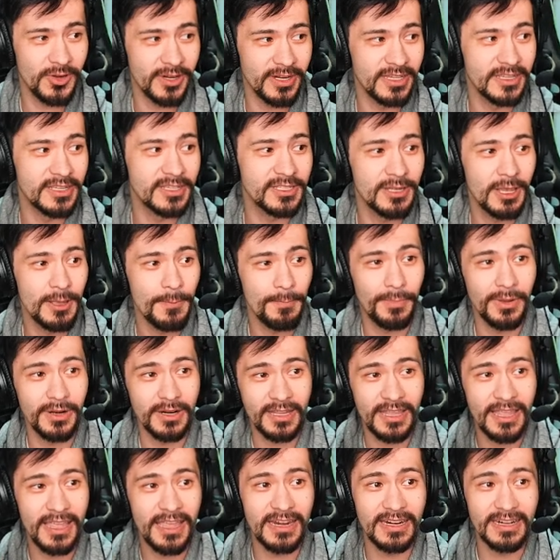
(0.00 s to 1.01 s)
is. But
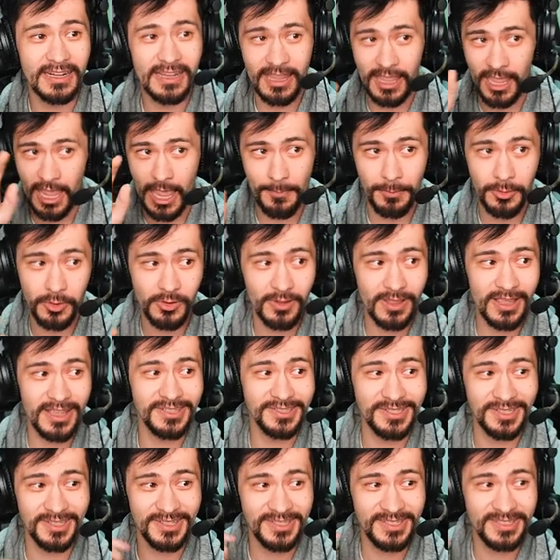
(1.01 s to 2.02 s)
again, capital
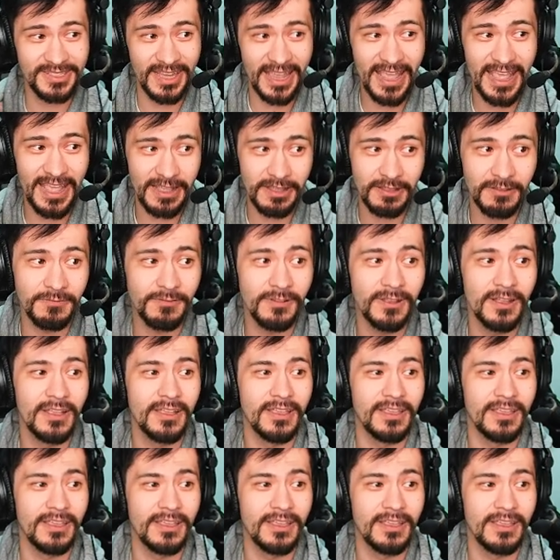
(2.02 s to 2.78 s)
S save